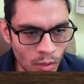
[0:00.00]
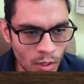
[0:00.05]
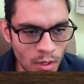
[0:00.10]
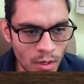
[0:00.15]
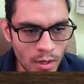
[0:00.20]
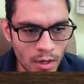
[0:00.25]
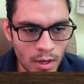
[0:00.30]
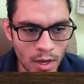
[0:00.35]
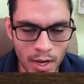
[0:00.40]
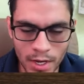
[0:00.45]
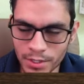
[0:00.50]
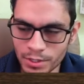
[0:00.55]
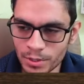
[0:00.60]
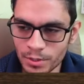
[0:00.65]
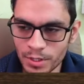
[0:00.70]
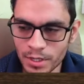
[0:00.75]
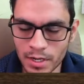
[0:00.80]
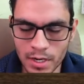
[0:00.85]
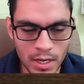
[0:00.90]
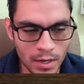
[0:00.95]

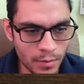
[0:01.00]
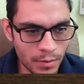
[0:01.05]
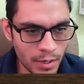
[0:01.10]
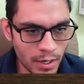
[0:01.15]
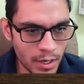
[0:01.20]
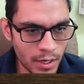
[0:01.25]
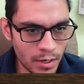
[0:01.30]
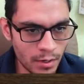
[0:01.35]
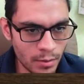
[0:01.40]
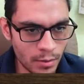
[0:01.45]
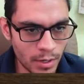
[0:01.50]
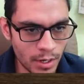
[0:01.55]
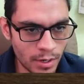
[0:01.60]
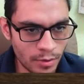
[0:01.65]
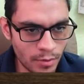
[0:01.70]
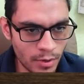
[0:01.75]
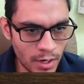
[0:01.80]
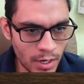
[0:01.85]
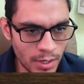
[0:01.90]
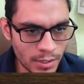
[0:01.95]
Actually, now that I
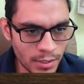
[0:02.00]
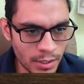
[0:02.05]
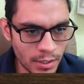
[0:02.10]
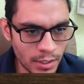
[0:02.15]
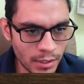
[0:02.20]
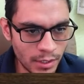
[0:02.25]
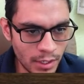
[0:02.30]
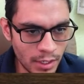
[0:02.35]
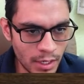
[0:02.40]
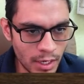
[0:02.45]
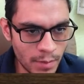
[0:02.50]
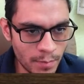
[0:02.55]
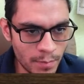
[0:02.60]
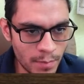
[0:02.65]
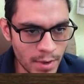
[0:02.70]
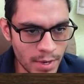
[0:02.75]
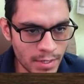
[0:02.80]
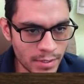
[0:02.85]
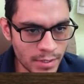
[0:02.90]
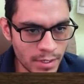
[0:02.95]
realize it, I think I
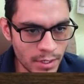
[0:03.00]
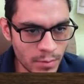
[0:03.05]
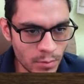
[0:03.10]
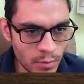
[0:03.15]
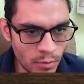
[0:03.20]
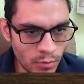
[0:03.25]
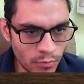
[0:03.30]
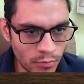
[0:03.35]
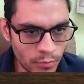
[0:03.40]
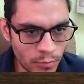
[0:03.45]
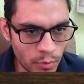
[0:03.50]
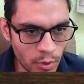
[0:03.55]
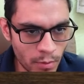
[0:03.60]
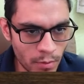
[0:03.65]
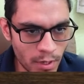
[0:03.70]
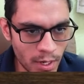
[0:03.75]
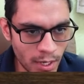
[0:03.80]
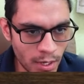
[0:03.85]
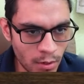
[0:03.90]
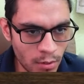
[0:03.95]
missed this move. Probably
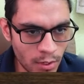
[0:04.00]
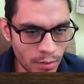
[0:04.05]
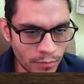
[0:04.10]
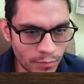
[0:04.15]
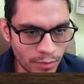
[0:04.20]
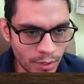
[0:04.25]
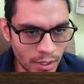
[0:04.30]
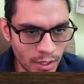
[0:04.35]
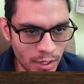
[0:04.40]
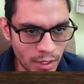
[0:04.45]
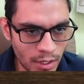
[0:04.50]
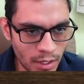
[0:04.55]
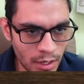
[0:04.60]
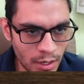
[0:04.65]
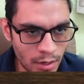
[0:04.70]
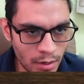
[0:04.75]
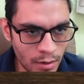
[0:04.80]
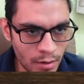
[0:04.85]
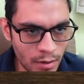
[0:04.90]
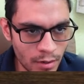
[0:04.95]
I could have taken
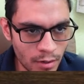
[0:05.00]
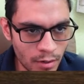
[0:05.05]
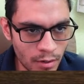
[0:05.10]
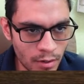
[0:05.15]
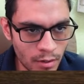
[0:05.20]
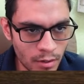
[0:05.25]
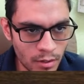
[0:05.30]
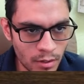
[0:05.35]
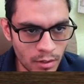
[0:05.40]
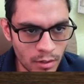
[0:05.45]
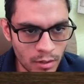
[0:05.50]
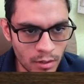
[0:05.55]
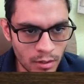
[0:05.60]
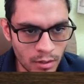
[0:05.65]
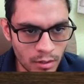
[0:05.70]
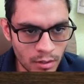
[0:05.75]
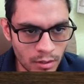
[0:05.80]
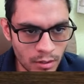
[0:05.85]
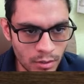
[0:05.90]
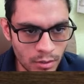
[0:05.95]
here,
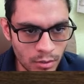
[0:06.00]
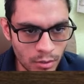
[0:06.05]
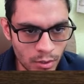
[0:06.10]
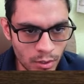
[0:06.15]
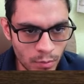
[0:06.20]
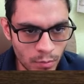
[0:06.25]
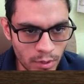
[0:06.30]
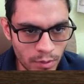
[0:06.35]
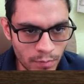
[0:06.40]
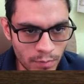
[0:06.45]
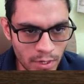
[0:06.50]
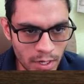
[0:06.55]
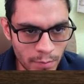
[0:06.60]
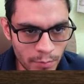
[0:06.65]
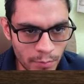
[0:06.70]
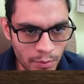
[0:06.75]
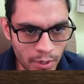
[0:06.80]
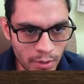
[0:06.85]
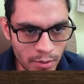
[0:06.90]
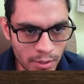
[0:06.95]
so it would have been a
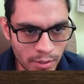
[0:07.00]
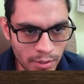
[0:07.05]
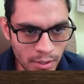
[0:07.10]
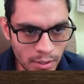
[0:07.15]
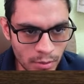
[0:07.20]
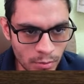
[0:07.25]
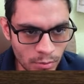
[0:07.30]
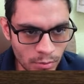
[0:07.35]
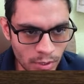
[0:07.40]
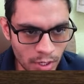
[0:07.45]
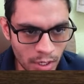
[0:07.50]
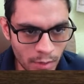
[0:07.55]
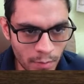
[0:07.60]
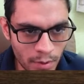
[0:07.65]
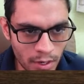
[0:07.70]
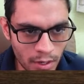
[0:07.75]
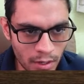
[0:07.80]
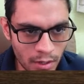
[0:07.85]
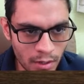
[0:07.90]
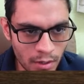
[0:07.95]
priority to take
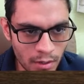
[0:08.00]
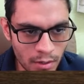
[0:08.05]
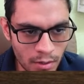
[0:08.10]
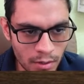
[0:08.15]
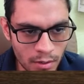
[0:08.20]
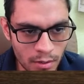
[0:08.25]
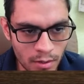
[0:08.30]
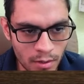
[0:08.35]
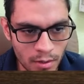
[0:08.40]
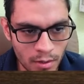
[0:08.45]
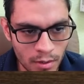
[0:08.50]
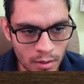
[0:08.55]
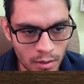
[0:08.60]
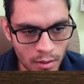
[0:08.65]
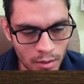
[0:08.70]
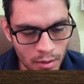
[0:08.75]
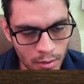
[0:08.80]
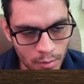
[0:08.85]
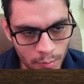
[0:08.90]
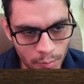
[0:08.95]
back.
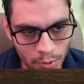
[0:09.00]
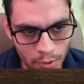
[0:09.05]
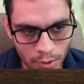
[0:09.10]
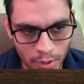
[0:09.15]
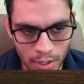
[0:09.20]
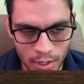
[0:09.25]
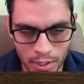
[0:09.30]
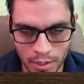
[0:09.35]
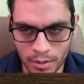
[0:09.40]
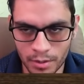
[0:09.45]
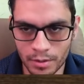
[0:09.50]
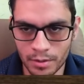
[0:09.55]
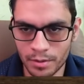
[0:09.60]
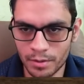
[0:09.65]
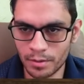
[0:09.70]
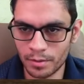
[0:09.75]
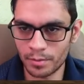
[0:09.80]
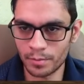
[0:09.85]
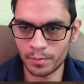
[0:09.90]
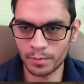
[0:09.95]
But okay,
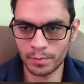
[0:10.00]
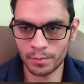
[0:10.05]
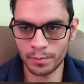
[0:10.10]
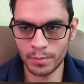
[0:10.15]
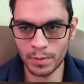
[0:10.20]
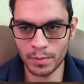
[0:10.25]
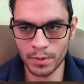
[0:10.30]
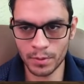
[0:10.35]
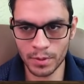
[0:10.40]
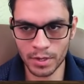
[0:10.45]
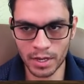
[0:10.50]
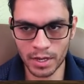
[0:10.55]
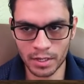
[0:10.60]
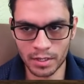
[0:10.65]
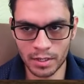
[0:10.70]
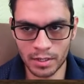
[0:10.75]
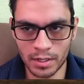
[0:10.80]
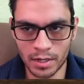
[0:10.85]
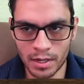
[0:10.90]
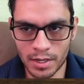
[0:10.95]
maybe we can
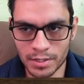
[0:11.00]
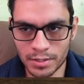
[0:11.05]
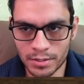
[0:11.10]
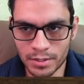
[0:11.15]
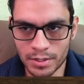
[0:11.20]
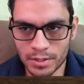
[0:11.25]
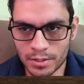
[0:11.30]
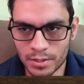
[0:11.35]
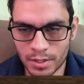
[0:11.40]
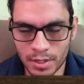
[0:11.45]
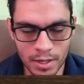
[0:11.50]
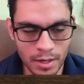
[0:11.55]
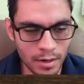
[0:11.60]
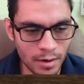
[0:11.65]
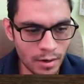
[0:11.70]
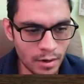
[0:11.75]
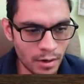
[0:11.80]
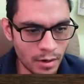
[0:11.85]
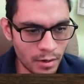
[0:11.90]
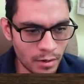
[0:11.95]
analyze this
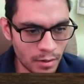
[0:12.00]
later.